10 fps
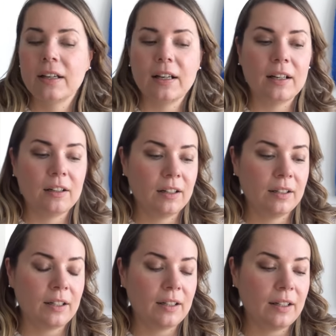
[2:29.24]
are
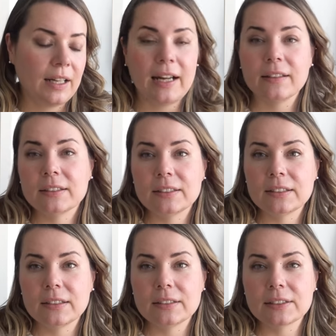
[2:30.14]

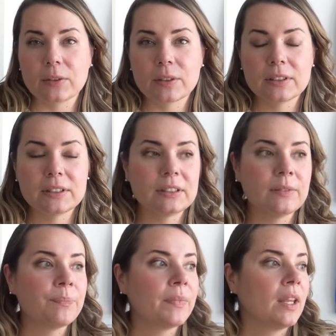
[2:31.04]
hats,
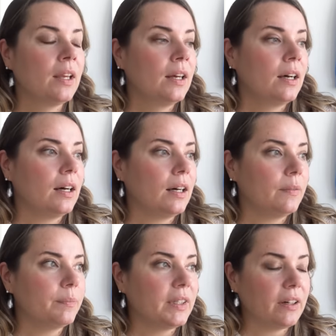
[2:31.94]
socks.
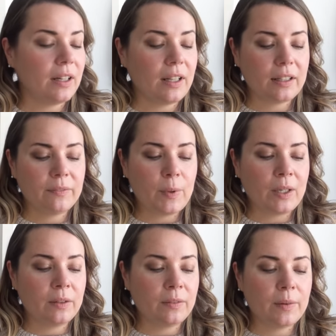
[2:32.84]
There are like
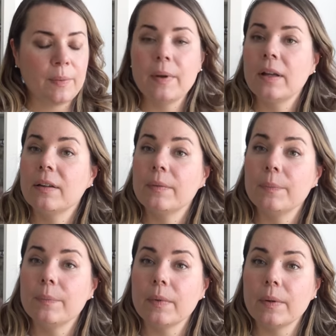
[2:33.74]
one,
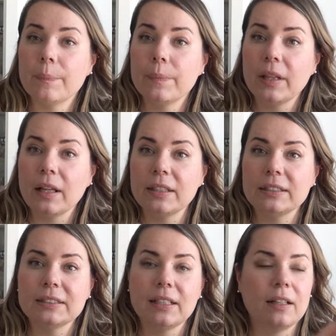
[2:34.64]
like
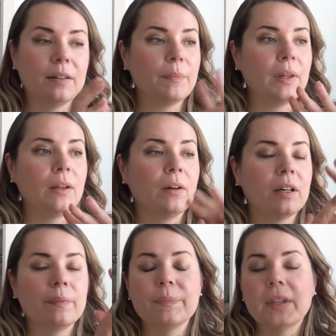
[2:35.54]
this
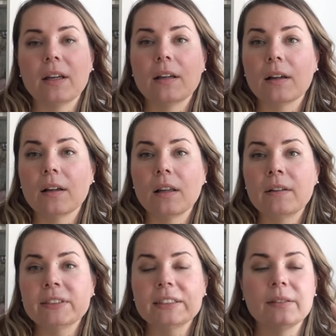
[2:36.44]
long
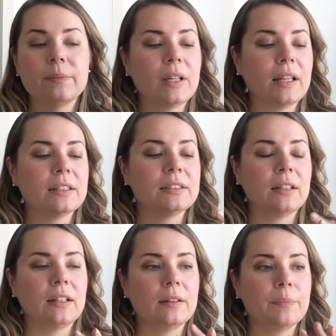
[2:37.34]
gloves, like
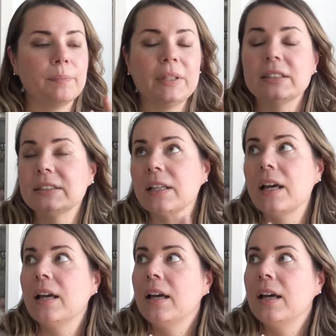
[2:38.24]
mitts,